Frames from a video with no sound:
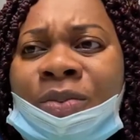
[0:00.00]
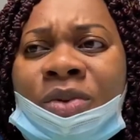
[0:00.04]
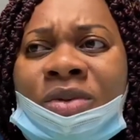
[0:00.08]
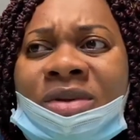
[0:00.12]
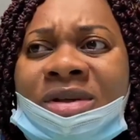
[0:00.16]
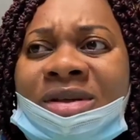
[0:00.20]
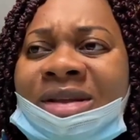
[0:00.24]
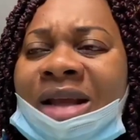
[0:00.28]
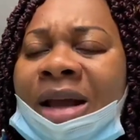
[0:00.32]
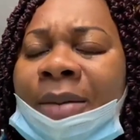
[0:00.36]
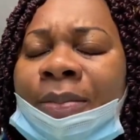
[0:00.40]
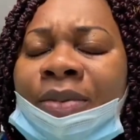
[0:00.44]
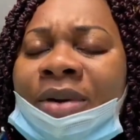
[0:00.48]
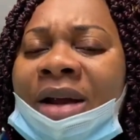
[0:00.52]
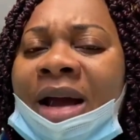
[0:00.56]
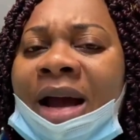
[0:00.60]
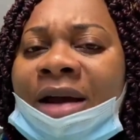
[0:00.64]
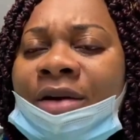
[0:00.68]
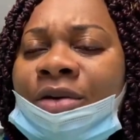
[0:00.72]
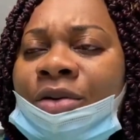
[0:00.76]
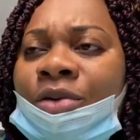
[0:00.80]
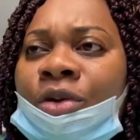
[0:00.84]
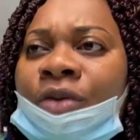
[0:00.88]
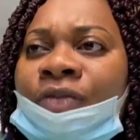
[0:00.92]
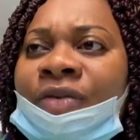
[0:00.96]
stapler? I
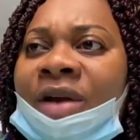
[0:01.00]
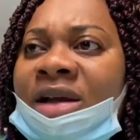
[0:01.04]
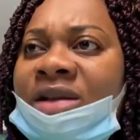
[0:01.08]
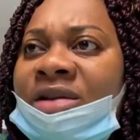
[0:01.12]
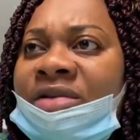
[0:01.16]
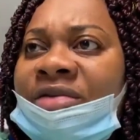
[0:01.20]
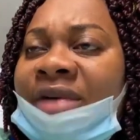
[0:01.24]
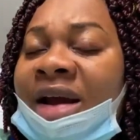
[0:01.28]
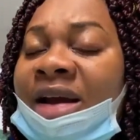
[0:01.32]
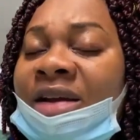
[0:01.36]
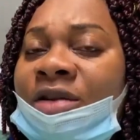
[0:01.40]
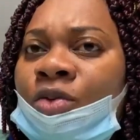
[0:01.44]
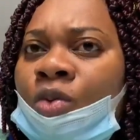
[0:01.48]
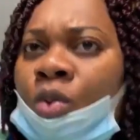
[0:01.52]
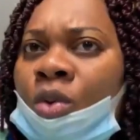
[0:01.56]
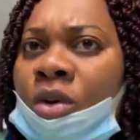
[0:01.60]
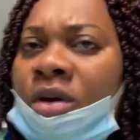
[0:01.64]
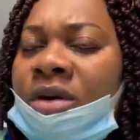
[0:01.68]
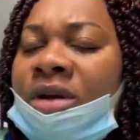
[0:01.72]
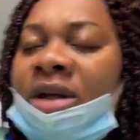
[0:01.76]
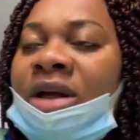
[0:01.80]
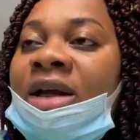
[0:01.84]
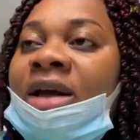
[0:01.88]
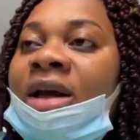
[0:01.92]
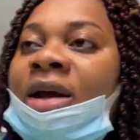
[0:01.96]
don't know if that's the right
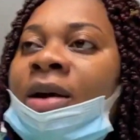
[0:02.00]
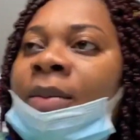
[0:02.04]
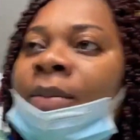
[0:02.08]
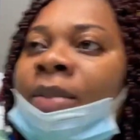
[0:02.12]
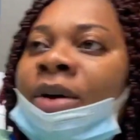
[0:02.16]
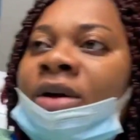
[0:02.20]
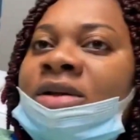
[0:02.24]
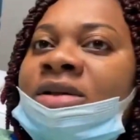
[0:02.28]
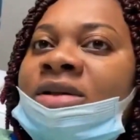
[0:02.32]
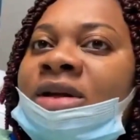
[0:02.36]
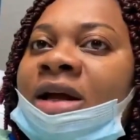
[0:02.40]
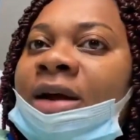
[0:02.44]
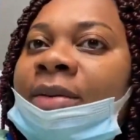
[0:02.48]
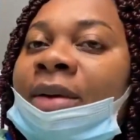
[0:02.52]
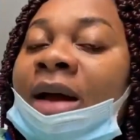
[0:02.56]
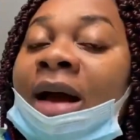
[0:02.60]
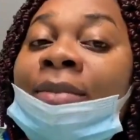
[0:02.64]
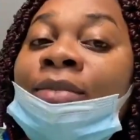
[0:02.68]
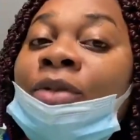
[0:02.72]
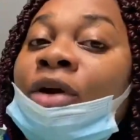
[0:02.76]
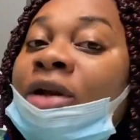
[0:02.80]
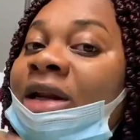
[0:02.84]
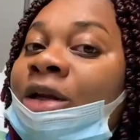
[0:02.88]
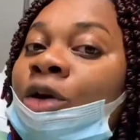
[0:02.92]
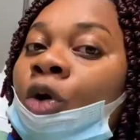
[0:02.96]
word, but
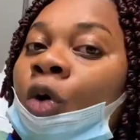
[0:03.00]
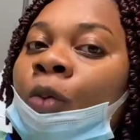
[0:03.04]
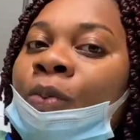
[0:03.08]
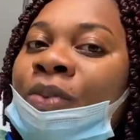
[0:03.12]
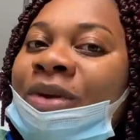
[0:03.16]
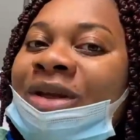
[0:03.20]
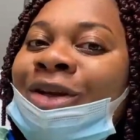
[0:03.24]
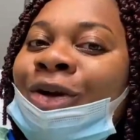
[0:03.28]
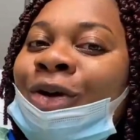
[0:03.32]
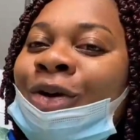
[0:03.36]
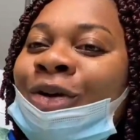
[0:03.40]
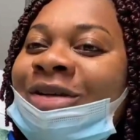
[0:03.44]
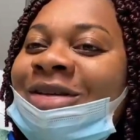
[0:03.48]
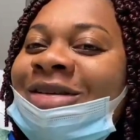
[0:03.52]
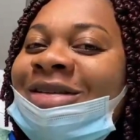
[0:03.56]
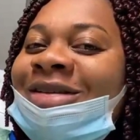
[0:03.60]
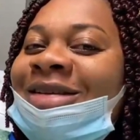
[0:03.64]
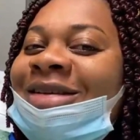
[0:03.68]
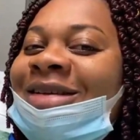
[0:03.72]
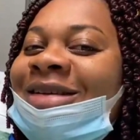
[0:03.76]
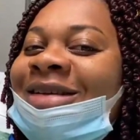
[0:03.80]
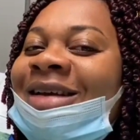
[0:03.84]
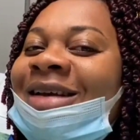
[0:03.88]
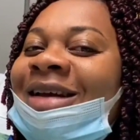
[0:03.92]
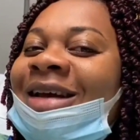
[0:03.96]
I'm not an OB
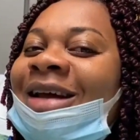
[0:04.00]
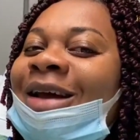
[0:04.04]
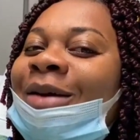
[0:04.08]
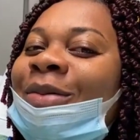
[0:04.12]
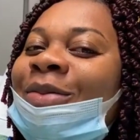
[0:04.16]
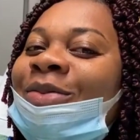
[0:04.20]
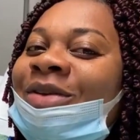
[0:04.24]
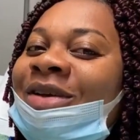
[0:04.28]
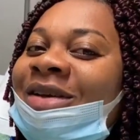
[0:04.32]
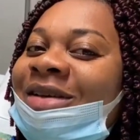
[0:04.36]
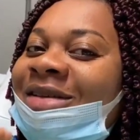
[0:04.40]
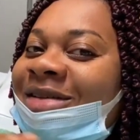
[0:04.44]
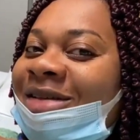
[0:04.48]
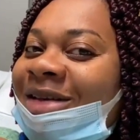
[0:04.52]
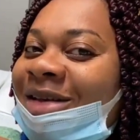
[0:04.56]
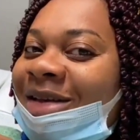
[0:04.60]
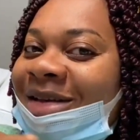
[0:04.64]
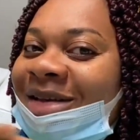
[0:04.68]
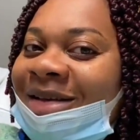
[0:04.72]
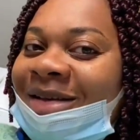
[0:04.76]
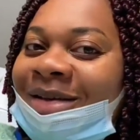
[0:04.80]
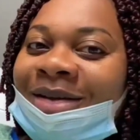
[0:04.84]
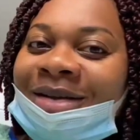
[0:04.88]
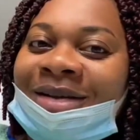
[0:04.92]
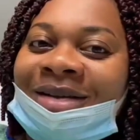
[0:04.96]
nurse. I'm just
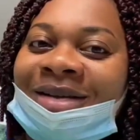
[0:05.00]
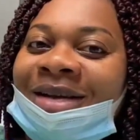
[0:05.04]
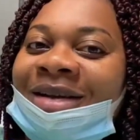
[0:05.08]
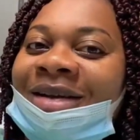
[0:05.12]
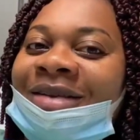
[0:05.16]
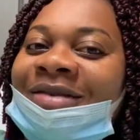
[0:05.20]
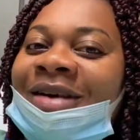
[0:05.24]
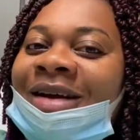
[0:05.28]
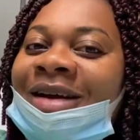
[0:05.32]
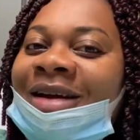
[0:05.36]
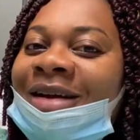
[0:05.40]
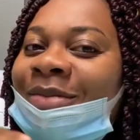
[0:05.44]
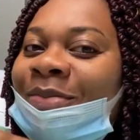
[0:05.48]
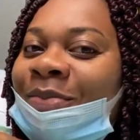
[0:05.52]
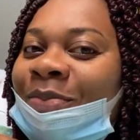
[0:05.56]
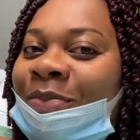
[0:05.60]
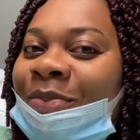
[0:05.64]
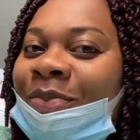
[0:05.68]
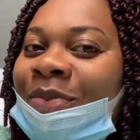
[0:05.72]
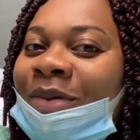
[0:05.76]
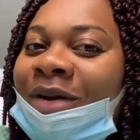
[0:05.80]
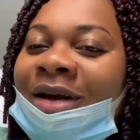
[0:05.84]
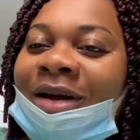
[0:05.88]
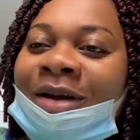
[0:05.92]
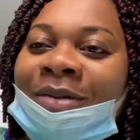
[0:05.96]
a general
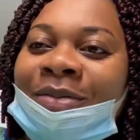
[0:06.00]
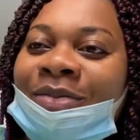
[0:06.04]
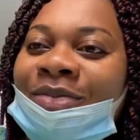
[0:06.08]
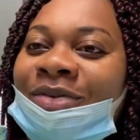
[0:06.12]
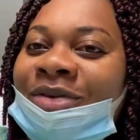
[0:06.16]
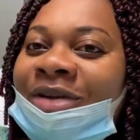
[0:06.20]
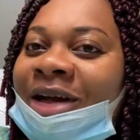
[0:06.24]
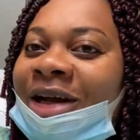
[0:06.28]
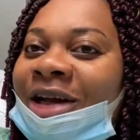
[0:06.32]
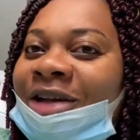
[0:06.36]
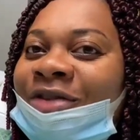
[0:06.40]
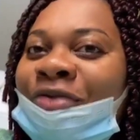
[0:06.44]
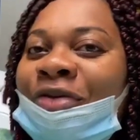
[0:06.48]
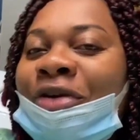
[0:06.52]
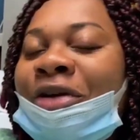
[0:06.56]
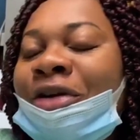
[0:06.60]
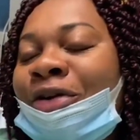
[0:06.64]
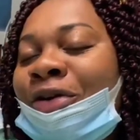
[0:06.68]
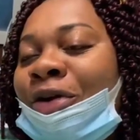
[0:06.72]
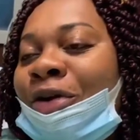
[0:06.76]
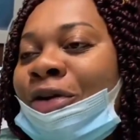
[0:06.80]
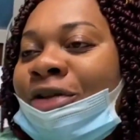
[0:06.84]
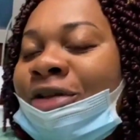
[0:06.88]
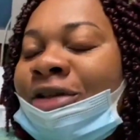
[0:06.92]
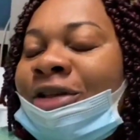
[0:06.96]
geriatric
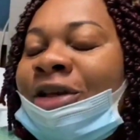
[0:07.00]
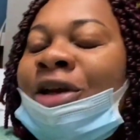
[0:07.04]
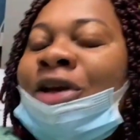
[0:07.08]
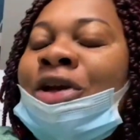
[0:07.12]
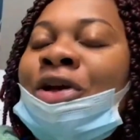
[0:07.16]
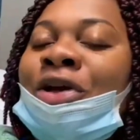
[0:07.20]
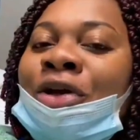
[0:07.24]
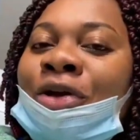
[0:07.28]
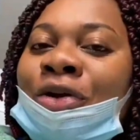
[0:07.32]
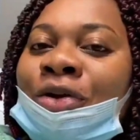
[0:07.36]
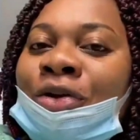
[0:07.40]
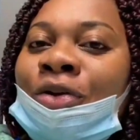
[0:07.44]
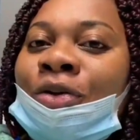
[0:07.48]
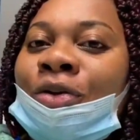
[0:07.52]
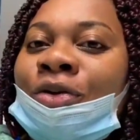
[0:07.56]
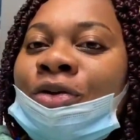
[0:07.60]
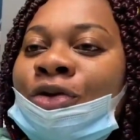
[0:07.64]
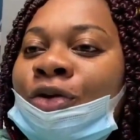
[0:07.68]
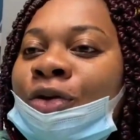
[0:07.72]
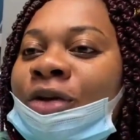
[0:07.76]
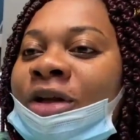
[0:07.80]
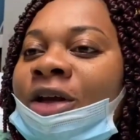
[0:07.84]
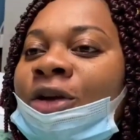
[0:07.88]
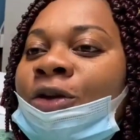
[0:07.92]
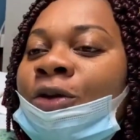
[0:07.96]
nurse, you know.
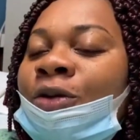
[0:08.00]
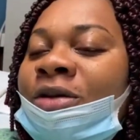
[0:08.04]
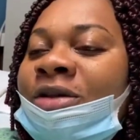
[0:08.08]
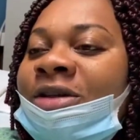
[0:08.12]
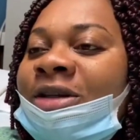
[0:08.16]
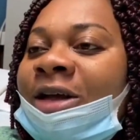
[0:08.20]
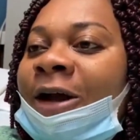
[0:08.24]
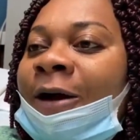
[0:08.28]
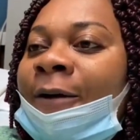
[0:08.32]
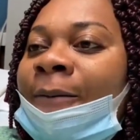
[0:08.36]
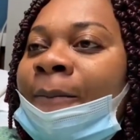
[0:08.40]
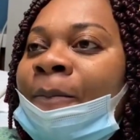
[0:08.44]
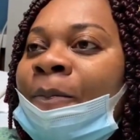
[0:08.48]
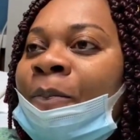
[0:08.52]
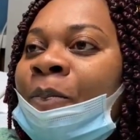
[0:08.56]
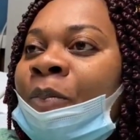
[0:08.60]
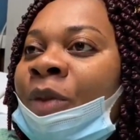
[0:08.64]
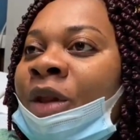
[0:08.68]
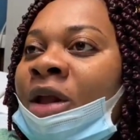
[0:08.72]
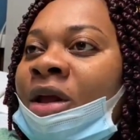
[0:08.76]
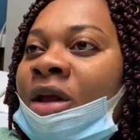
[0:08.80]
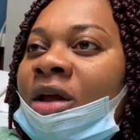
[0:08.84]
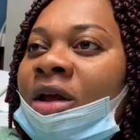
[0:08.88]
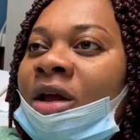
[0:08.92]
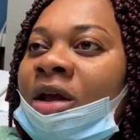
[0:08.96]
So they use a
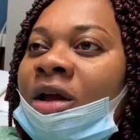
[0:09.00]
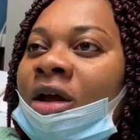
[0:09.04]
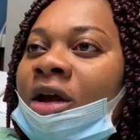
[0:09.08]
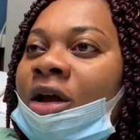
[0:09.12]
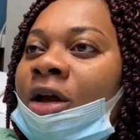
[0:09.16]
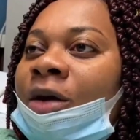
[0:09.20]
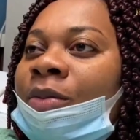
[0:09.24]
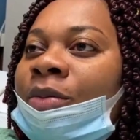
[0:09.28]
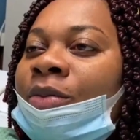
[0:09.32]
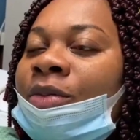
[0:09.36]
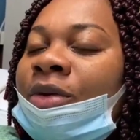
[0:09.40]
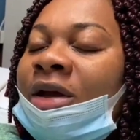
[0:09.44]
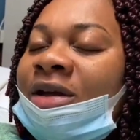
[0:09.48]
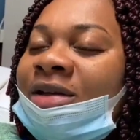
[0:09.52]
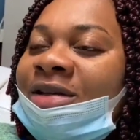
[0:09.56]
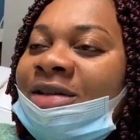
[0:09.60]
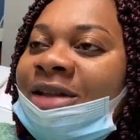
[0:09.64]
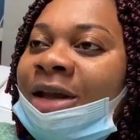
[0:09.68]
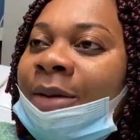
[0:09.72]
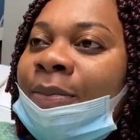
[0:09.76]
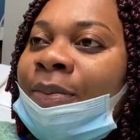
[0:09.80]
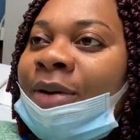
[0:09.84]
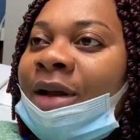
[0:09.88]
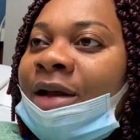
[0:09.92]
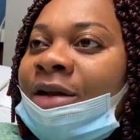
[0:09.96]

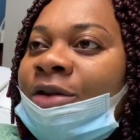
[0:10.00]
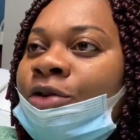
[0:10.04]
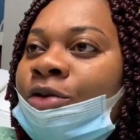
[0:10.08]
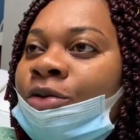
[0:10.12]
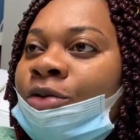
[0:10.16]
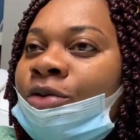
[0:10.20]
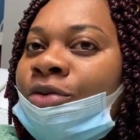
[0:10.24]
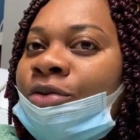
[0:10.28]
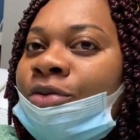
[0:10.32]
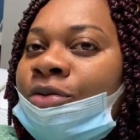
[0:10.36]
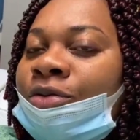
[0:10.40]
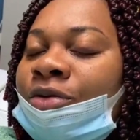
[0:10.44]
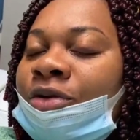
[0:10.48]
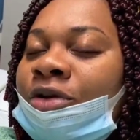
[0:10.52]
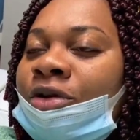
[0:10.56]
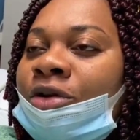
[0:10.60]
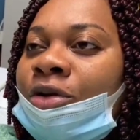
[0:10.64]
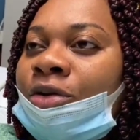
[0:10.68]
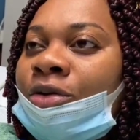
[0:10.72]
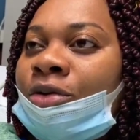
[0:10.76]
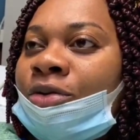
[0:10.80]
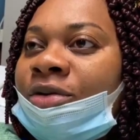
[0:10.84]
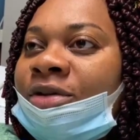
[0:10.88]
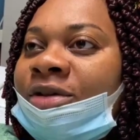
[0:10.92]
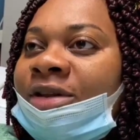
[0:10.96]
stapler to, you
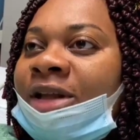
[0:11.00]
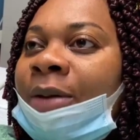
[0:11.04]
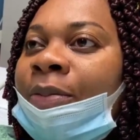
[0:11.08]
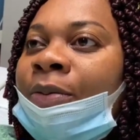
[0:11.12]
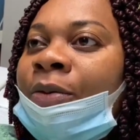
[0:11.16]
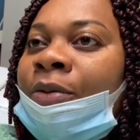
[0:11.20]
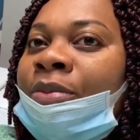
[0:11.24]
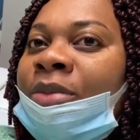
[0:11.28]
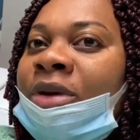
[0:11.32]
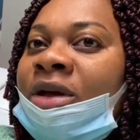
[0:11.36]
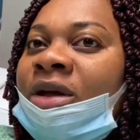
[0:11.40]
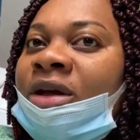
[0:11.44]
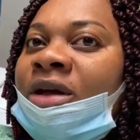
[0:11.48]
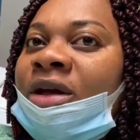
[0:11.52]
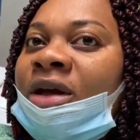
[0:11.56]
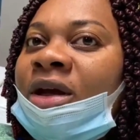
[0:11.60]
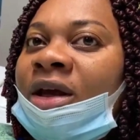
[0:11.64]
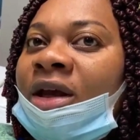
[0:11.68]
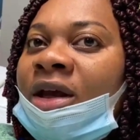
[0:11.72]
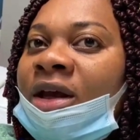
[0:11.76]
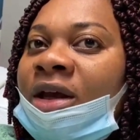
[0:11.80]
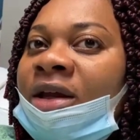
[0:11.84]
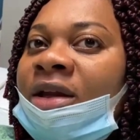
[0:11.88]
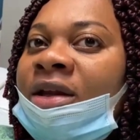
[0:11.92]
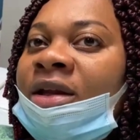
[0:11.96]
know, staple me
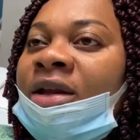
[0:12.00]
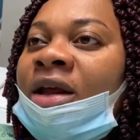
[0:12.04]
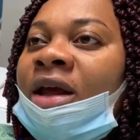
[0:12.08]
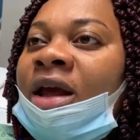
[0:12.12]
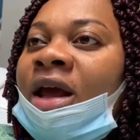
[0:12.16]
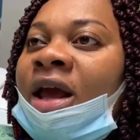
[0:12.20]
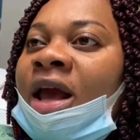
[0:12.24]
in.